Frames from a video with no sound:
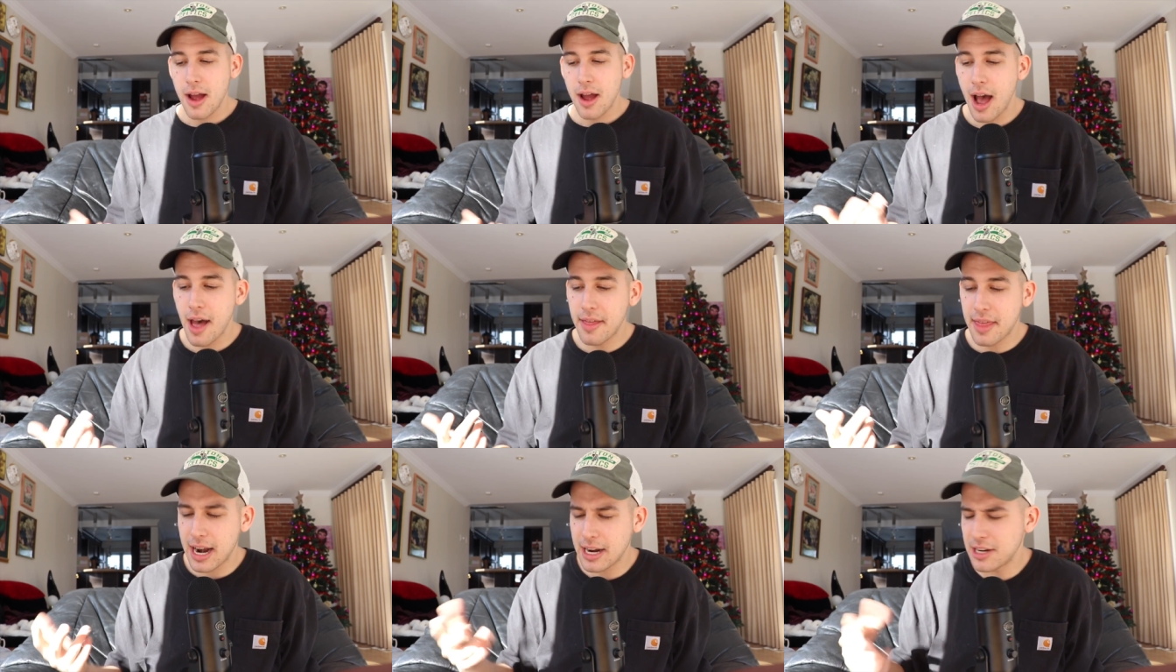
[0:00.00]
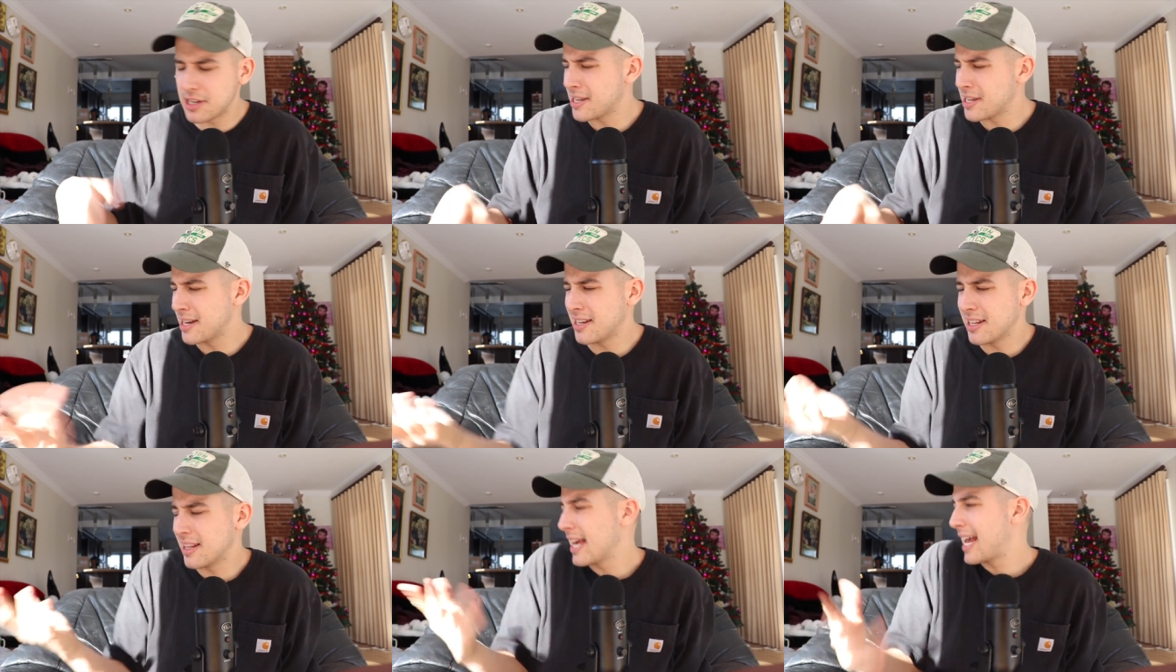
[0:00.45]
and then I just
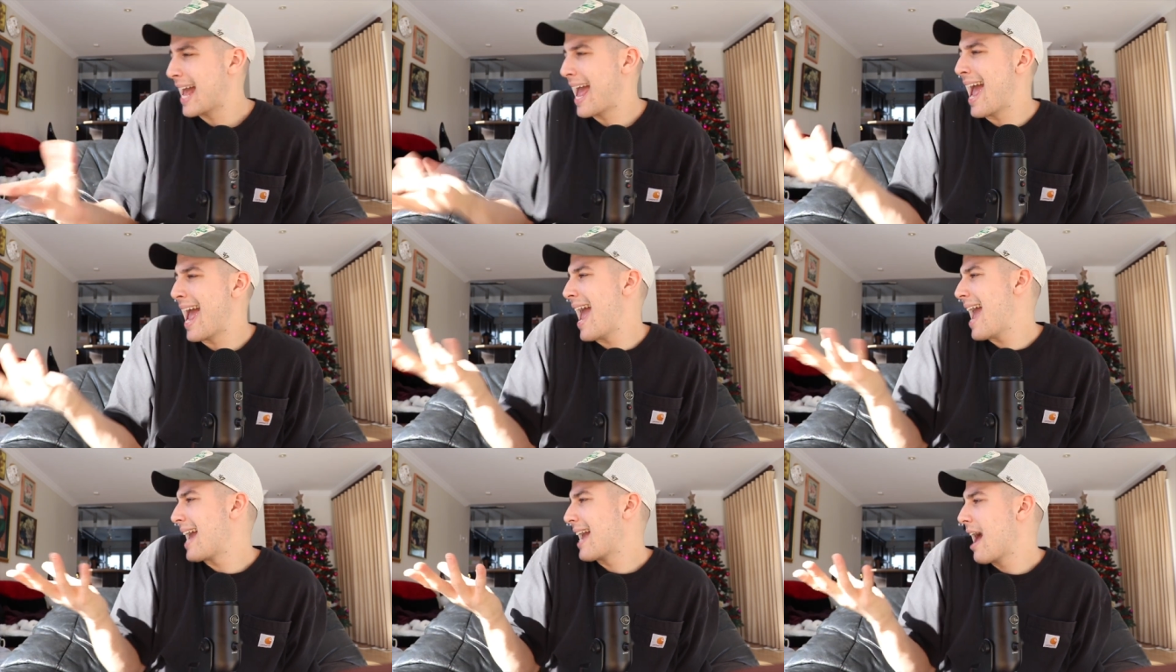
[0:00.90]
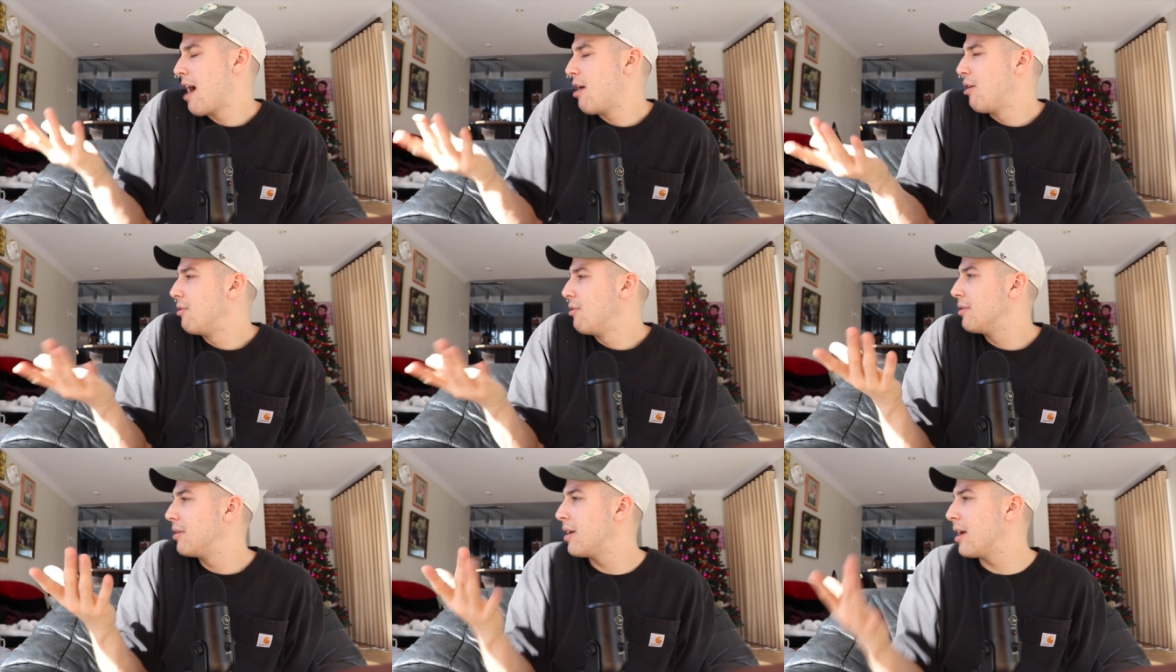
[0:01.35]
had to like hang
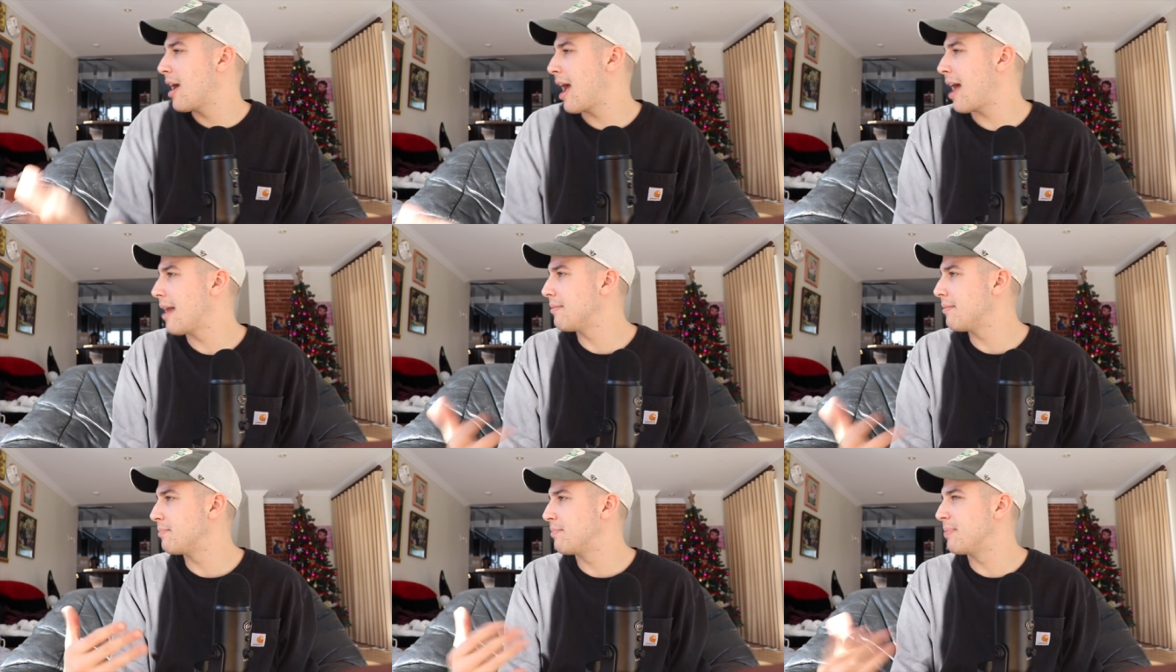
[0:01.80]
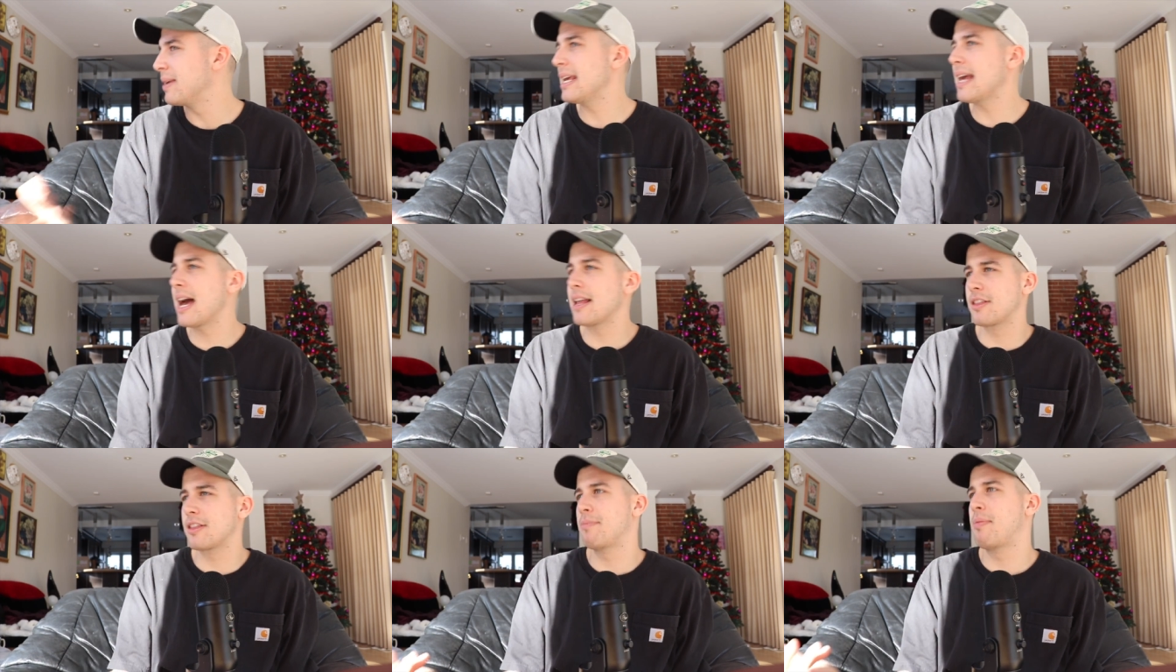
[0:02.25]
out and be
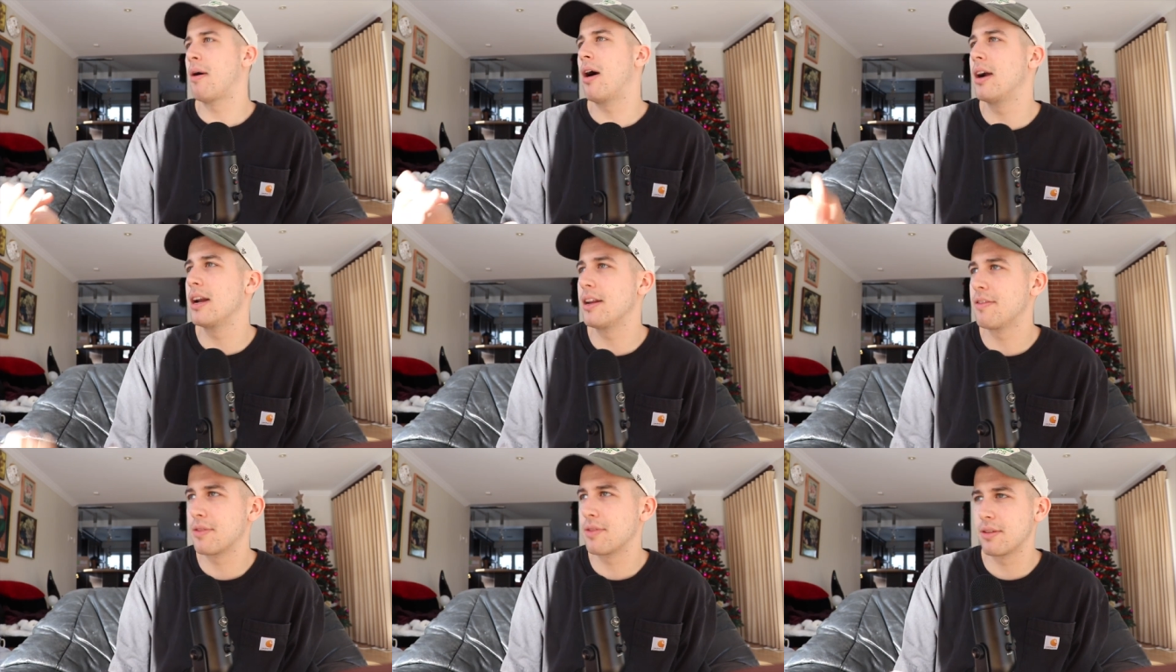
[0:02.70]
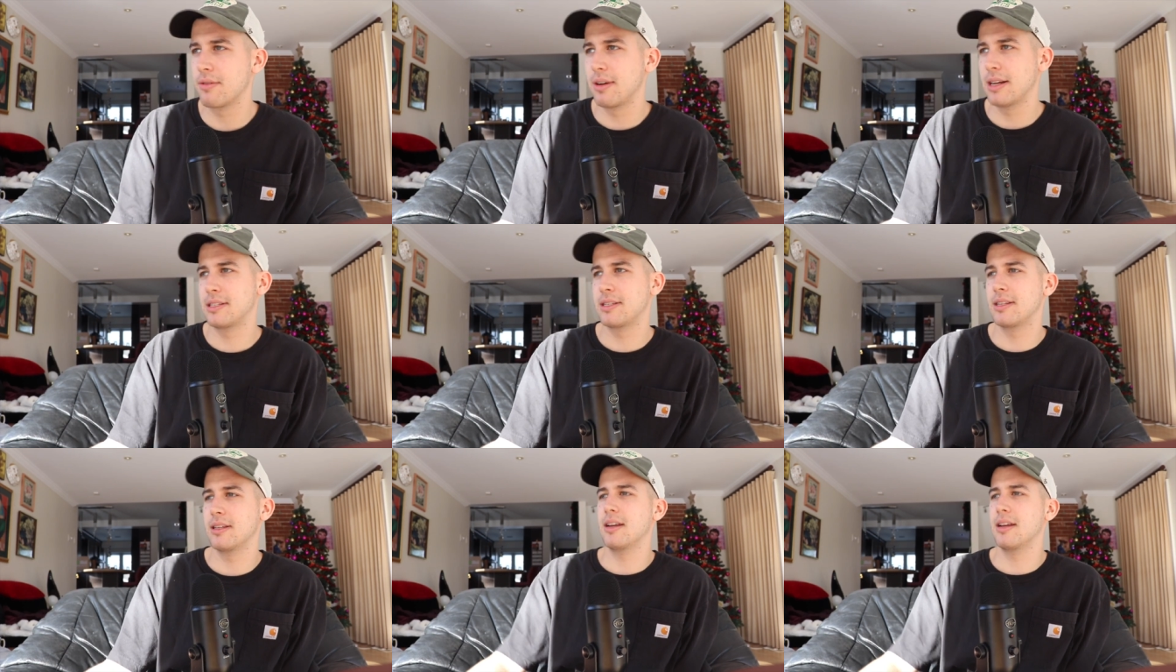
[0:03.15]
at the party for the
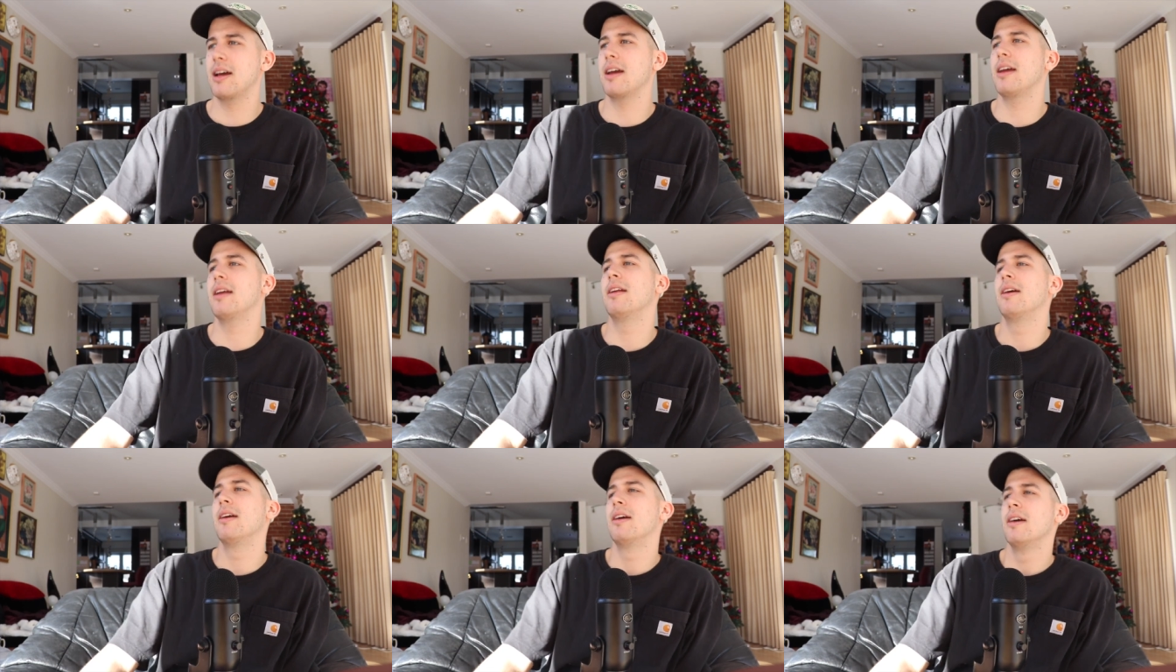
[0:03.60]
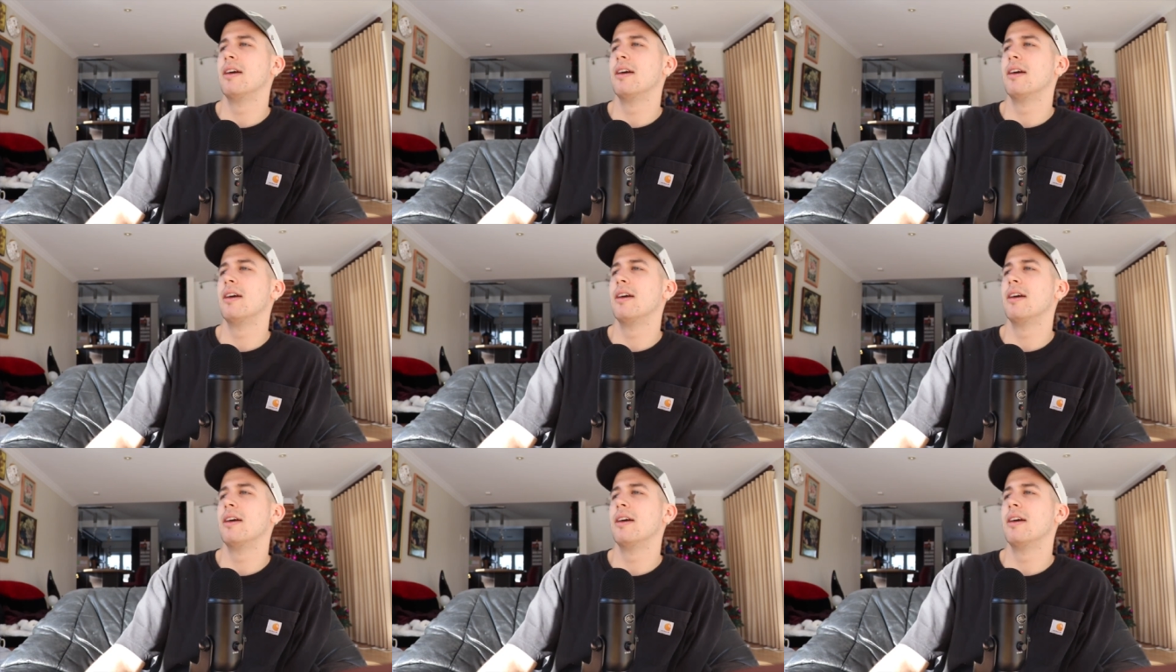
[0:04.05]
rest of the night.